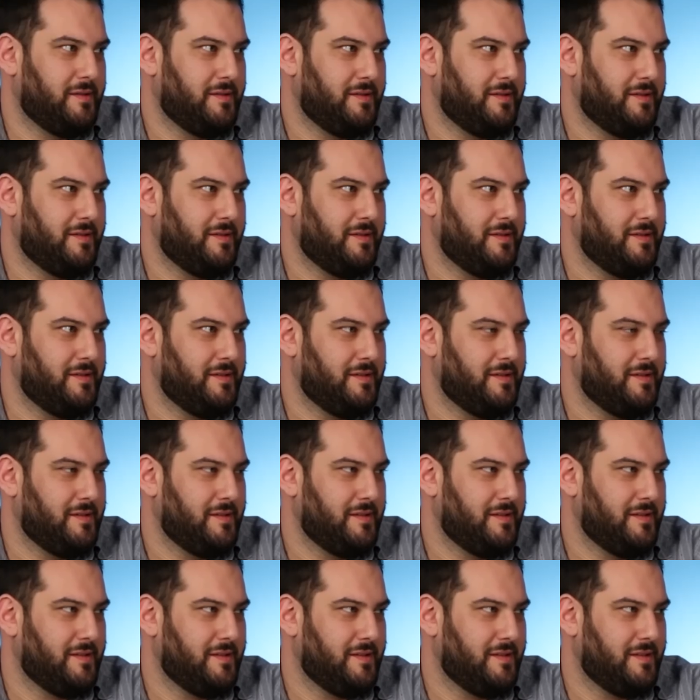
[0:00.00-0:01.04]

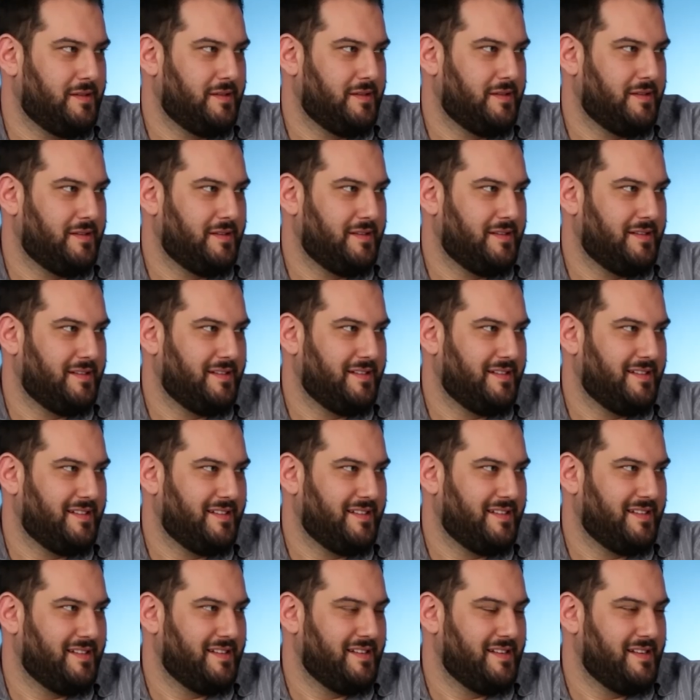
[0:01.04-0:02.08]

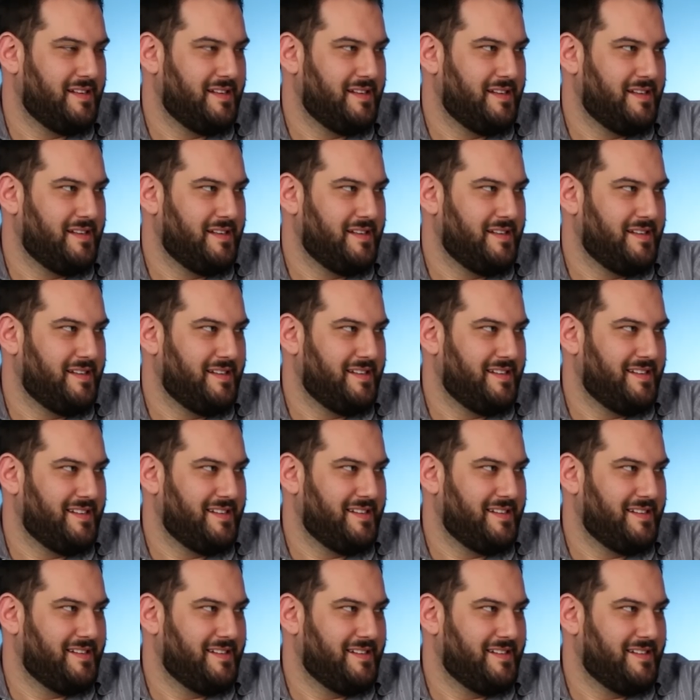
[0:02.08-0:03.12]

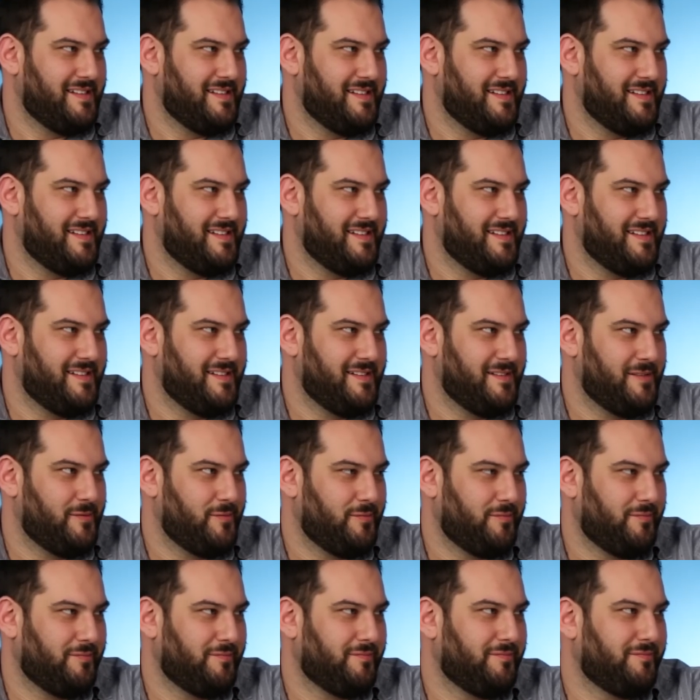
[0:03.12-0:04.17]

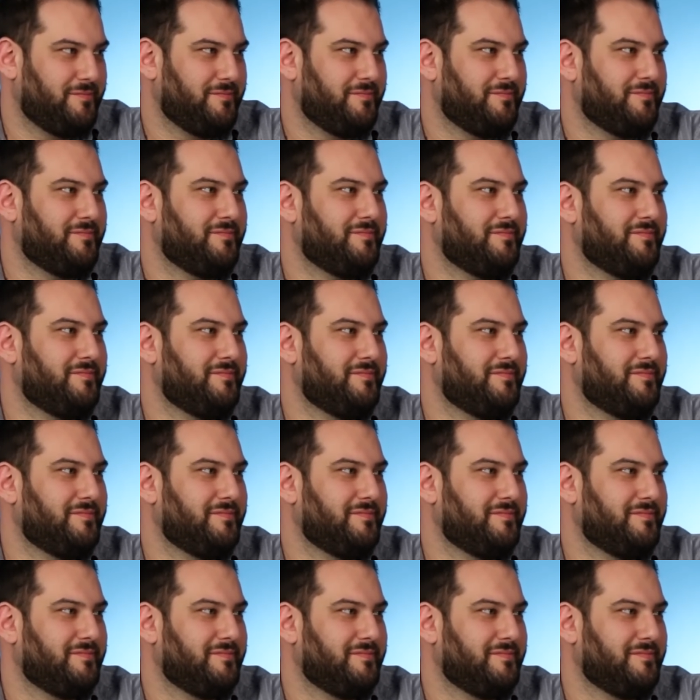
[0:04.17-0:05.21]

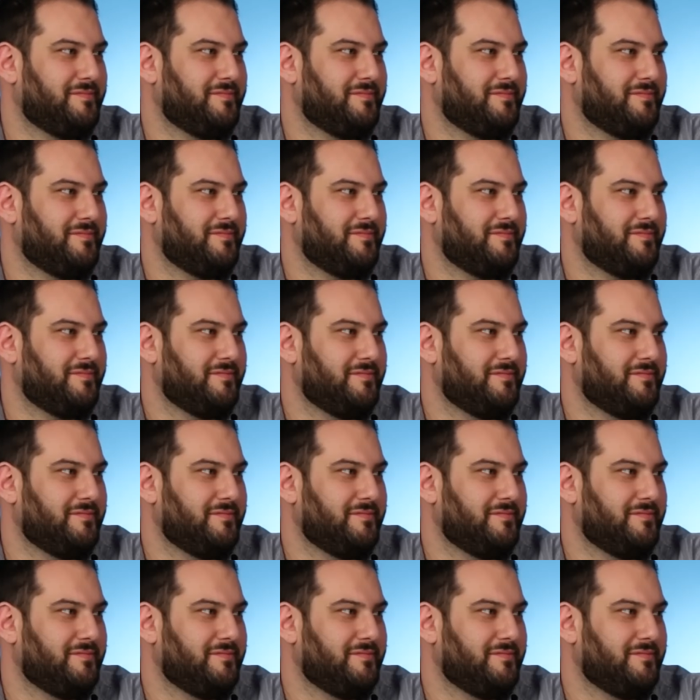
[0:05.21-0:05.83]
(silent)